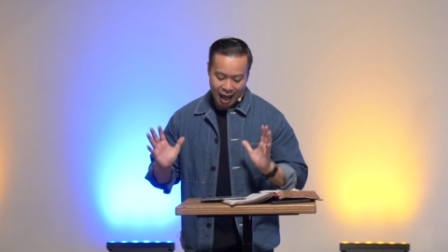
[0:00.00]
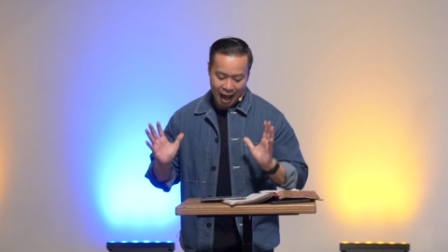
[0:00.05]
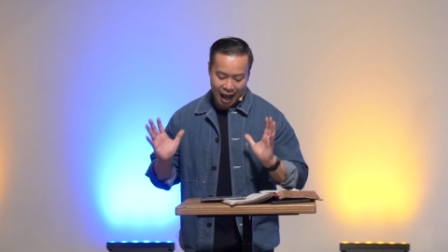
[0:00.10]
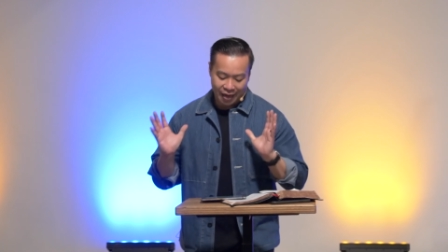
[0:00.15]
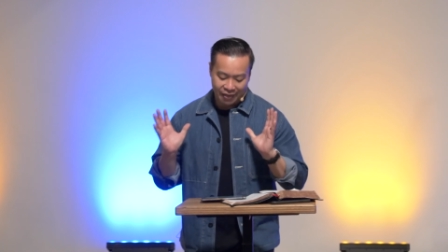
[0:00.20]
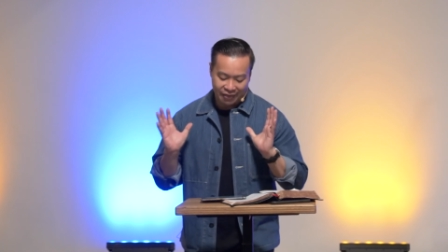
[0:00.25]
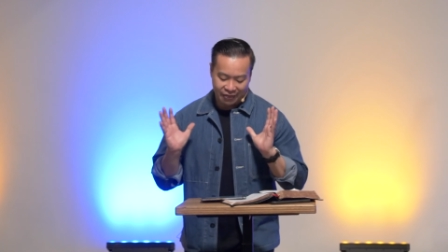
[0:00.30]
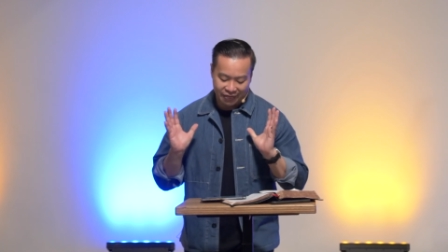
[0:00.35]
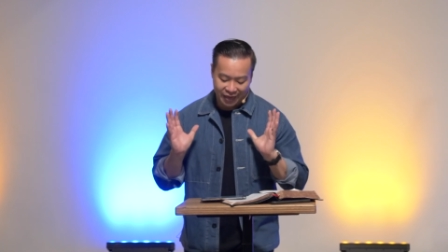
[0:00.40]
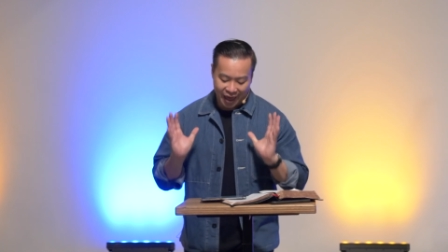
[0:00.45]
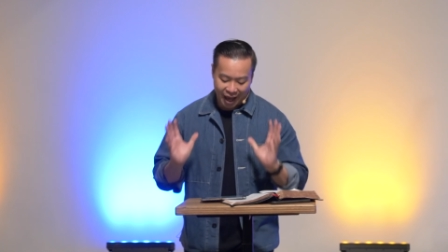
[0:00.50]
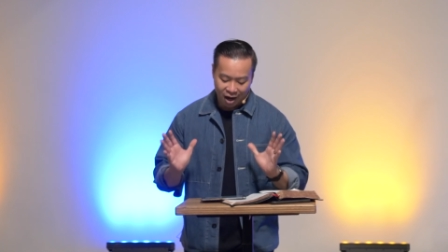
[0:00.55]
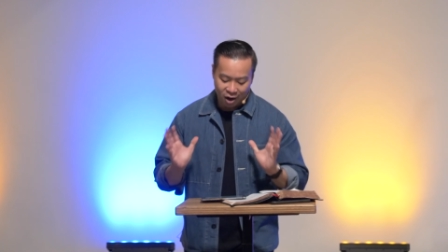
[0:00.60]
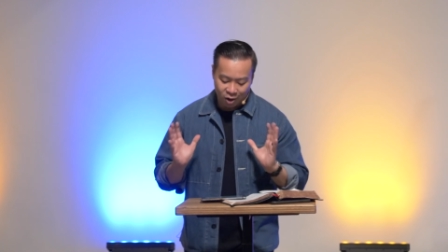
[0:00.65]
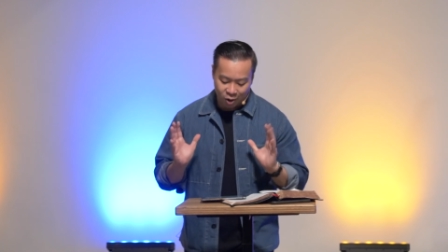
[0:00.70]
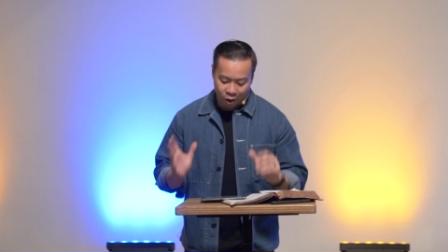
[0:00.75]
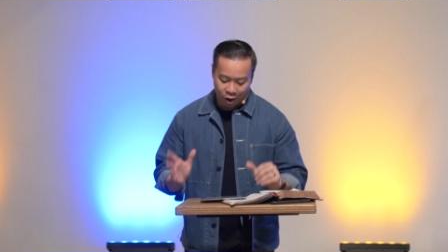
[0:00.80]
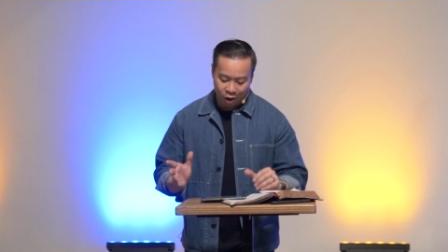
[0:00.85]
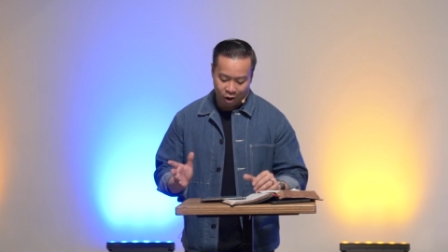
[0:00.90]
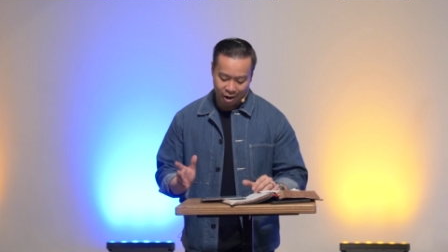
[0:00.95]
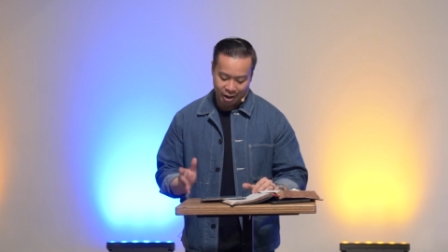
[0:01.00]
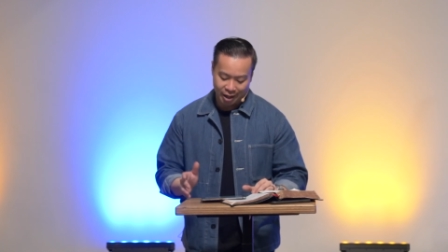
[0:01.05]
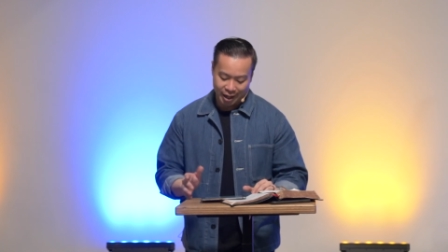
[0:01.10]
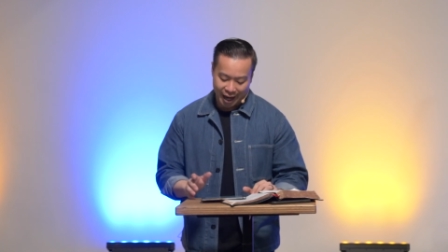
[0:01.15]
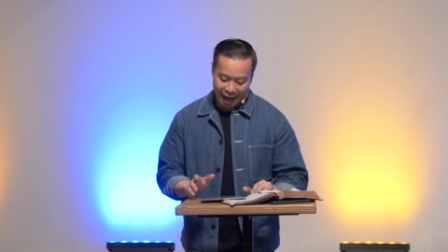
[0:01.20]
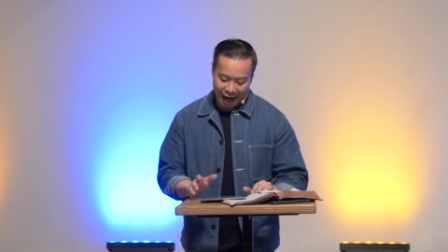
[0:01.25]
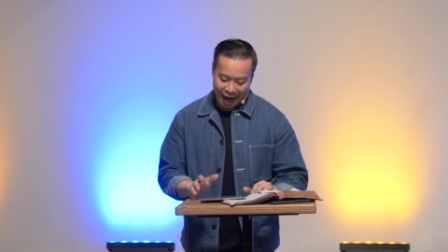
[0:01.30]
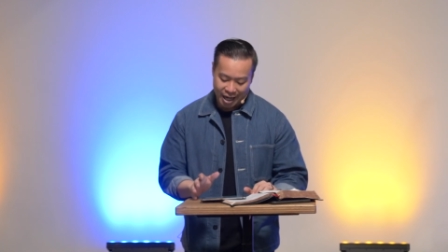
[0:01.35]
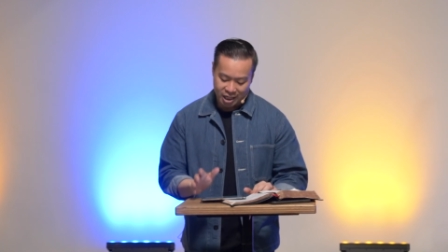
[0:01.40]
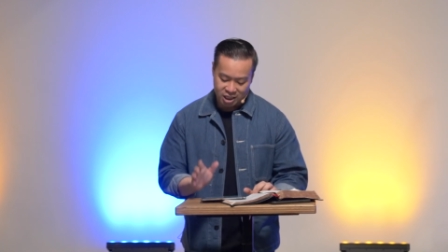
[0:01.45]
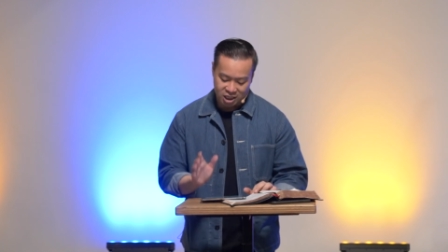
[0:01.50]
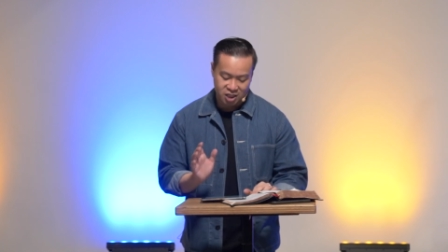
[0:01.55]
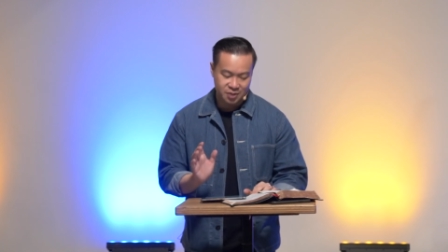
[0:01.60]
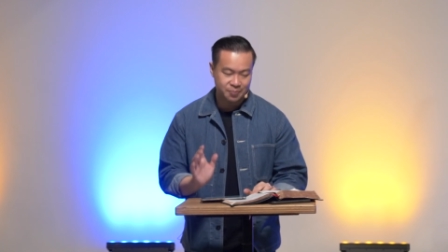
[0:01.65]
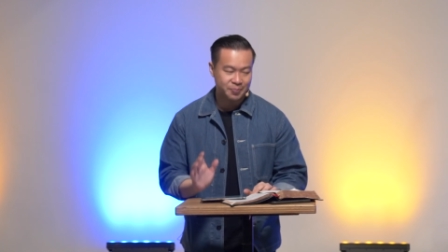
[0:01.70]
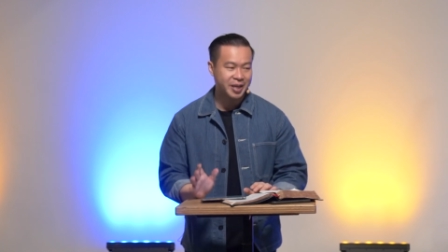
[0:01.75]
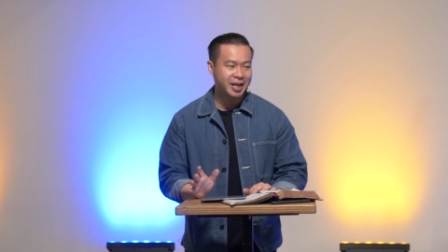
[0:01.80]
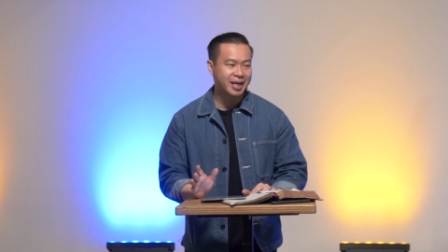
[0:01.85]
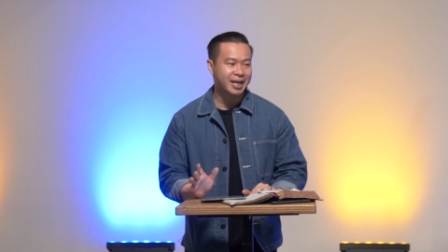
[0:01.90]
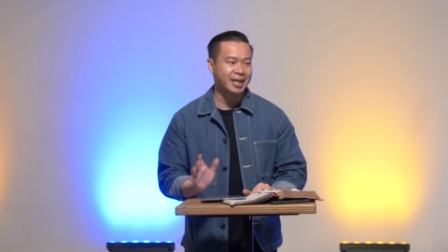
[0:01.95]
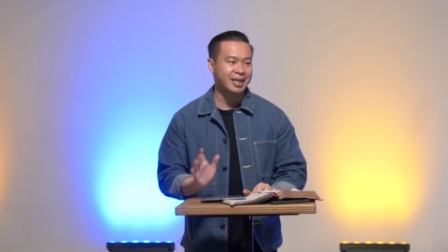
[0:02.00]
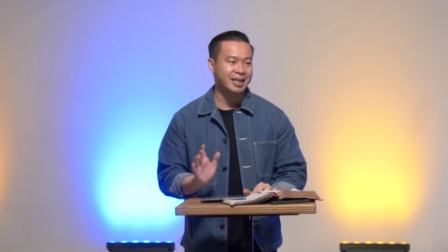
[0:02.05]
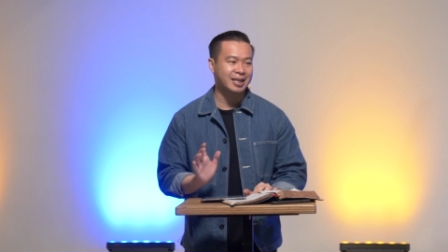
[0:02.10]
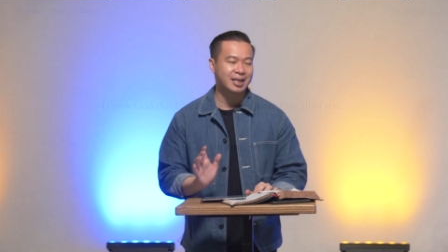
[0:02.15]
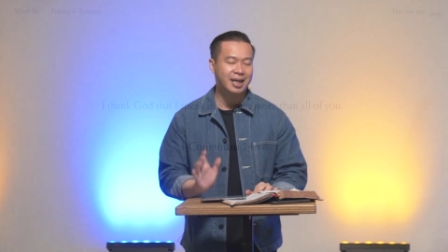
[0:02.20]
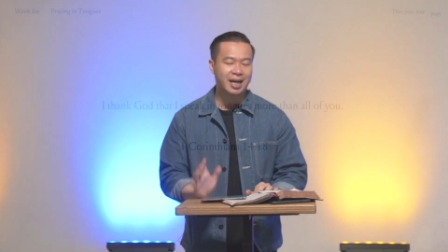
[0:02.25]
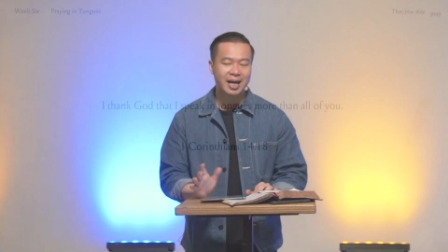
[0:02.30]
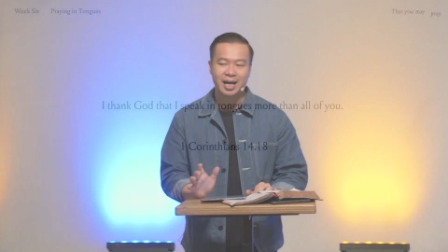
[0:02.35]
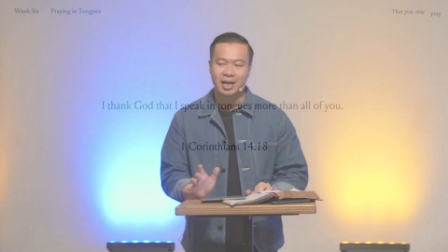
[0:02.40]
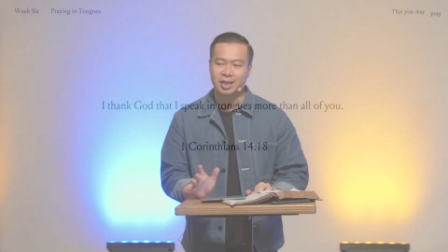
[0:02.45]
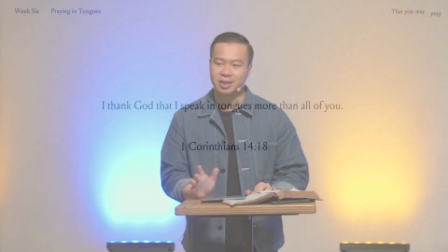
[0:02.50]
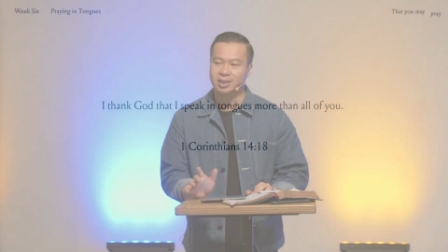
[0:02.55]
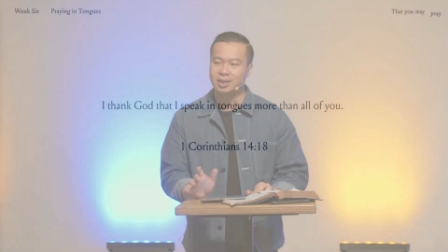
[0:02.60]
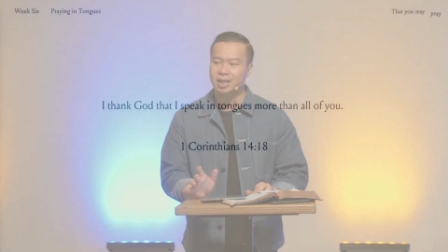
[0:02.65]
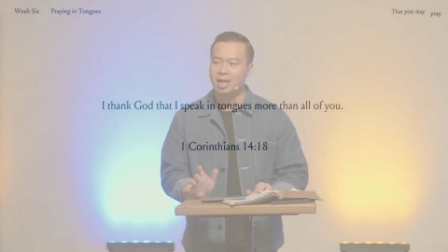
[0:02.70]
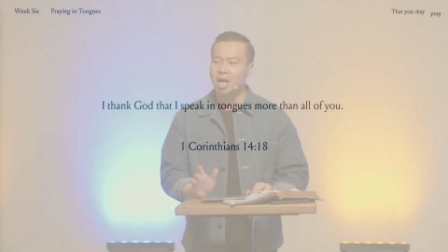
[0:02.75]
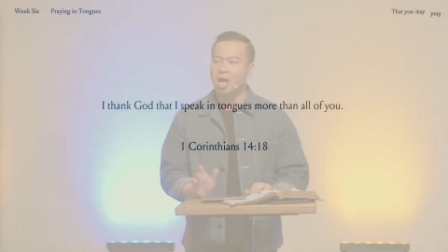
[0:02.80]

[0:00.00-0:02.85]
I thank God that I speak in tongues